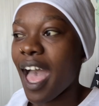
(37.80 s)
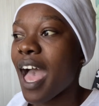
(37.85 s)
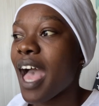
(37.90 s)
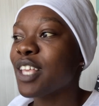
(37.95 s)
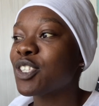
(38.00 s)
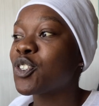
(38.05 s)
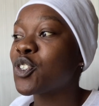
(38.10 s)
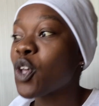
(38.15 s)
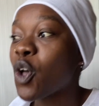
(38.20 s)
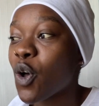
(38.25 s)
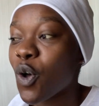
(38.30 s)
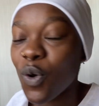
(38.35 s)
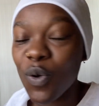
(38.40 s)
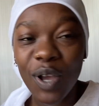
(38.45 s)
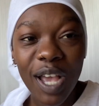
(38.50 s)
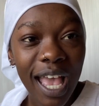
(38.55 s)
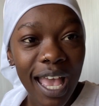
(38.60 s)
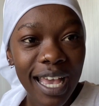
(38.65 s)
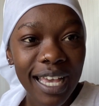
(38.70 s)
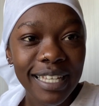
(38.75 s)
So
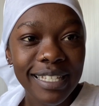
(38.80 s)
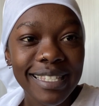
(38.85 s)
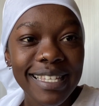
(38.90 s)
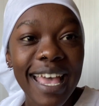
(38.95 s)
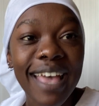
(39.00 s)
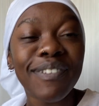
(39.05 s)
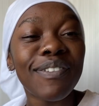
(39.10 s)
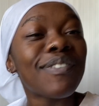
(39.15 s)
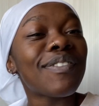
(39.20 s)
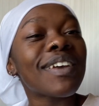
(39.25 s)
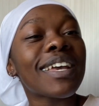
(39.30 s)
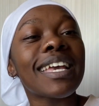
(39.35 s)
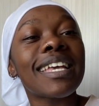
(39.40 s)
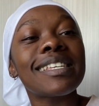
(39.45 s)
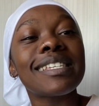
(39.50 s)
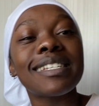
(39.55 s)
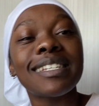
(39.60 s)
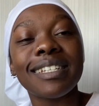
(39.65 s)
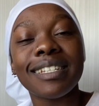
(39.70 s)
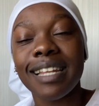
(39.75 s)
guys, I have a
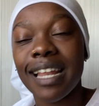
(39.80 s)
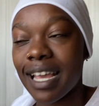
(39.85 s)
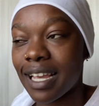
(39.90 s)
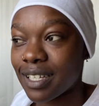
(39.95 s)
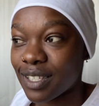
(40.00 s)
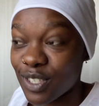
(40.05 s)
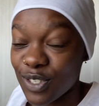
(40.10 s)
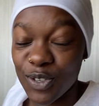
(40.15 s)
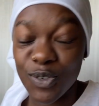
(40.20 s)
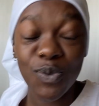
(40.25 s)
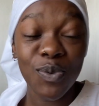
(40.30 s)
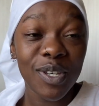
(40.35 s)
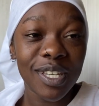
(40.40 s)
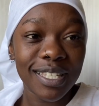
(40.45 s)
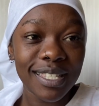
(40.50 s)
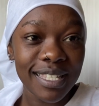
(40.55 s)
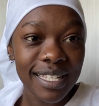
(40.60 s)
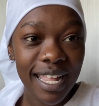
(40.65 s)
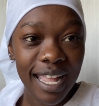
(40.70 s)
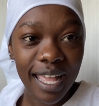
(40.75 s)
vacation in like two
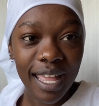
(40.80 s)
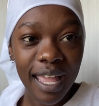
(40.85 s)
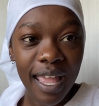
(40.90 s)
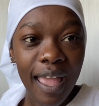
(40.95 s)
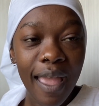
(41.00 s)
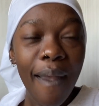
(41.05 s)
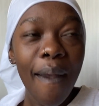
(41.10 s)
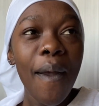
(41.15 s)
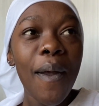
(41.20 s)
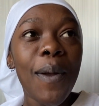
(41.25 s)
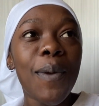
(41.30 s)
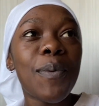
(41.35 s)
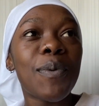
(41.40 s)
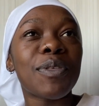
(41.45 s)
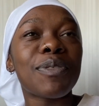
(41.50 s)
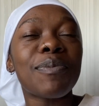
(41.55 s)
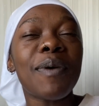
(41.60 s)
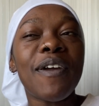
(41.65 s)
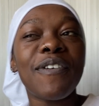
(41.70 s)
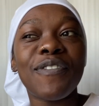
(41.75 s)
weeks ne,
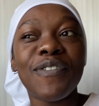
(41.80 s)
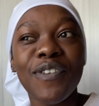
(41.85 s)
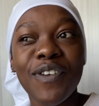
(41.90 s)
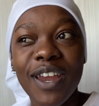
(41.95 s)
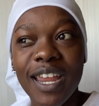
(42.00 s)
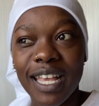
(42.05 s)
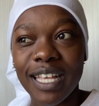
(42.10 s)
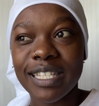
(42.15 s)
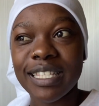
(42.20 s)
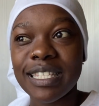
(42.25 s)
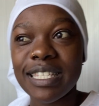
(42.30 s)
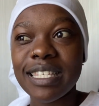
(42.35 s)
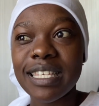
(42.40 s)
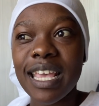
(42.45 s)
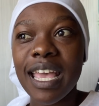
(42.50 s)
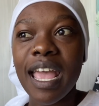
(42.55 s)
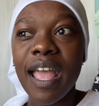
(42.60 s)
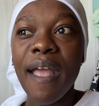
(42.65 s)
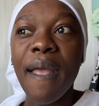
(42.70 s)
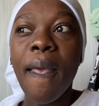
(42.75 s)
with my friends.
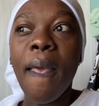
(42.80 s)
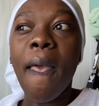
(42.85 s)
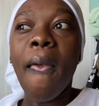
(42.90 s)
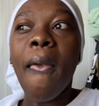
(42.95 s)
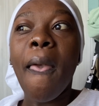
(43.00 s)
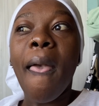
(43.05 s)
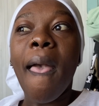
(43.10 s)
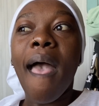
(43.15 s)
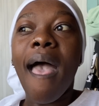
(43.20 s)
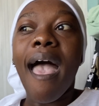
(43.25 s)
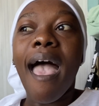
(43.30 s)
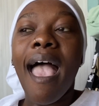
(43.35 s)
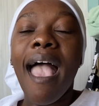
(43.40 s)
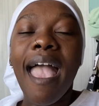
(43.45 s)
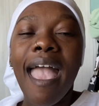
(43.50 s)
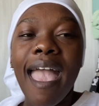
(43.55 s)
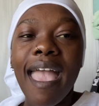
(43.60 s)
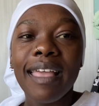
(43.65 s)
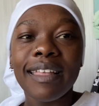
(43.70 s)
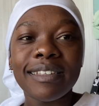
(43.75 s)

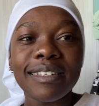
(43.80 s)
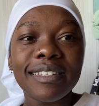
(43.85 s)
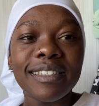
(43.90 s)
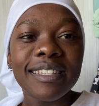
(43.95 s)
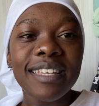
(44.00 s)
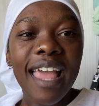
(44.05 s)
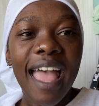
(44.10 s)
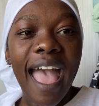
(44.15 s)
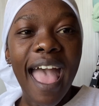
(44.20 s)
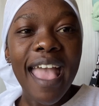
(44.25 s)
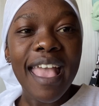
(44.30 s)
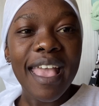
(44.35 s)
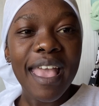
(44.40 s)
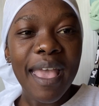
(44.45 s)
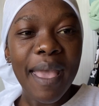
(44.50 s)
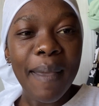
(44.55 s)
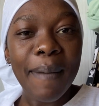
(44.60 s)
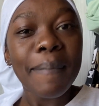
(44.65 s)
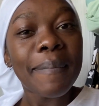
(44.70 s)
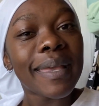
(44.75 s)
And I
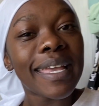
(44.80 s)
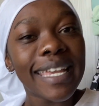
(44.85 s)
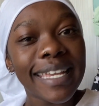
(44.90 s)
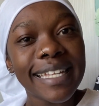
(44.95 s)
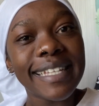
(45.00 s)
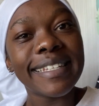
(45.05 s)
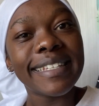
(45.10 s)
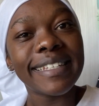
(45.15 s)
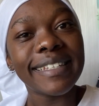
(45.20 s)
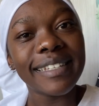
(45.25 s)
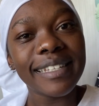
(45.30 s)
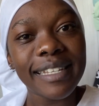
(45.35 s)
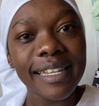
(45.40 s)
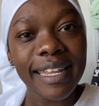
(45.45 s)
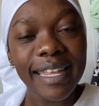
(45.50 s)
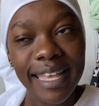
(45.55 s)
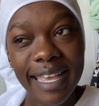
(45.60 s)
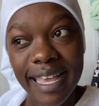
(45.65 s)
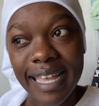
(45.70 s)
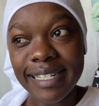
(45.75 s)
am in
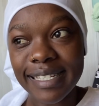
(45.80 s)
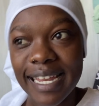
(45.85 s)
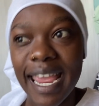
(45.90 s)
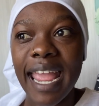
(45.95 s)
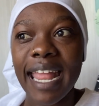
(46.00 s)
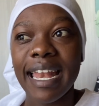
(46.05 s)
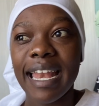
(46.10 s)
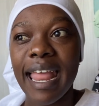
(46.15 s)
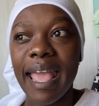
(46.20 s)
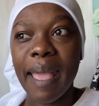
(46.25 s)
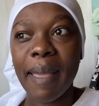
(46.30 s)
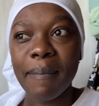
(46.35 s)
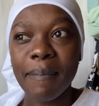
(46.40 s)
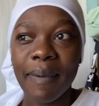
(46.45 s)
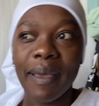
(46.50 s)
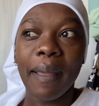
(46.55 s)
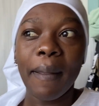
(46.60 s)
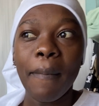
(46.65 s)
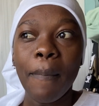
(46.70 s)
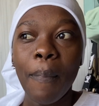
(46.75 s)
a
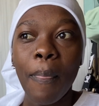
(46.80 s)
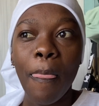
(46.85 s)
dilemma.